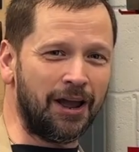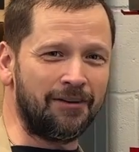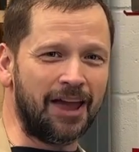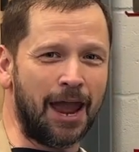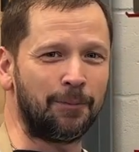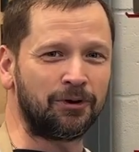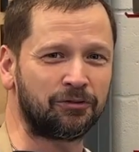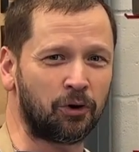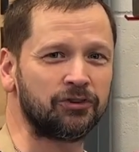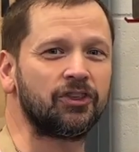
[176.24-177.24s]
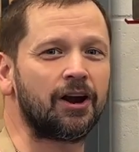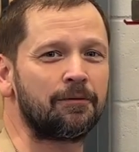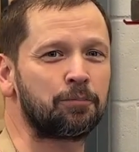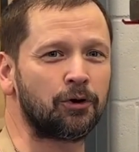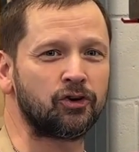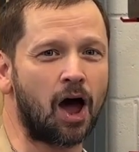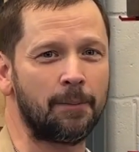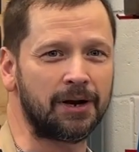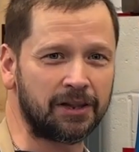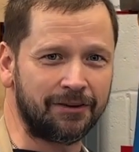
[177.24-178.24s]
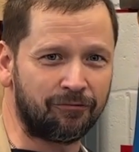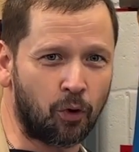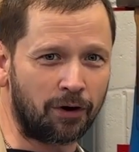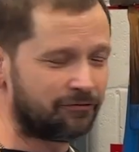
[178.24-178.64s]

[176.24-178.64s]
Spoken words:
of hammers for us that are predominantly for